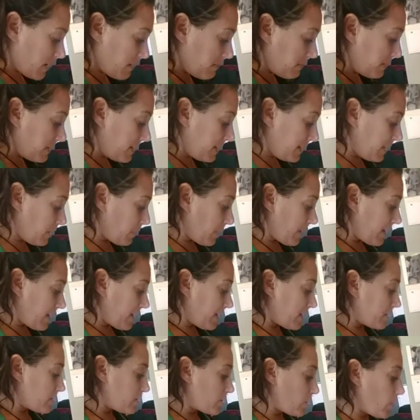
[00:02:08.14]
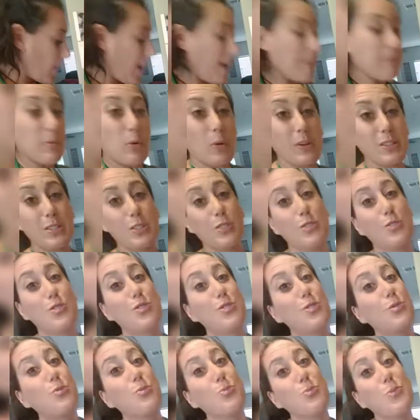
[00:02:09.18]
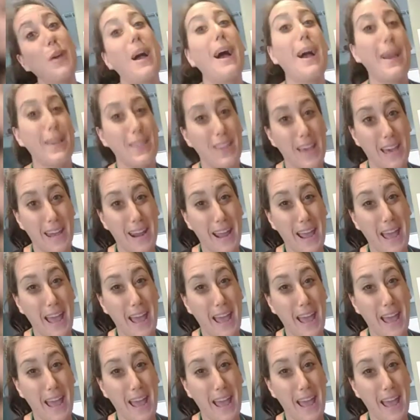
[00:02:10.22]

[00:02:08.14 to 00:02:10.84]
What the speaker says: But anyway, so I'm going to try that.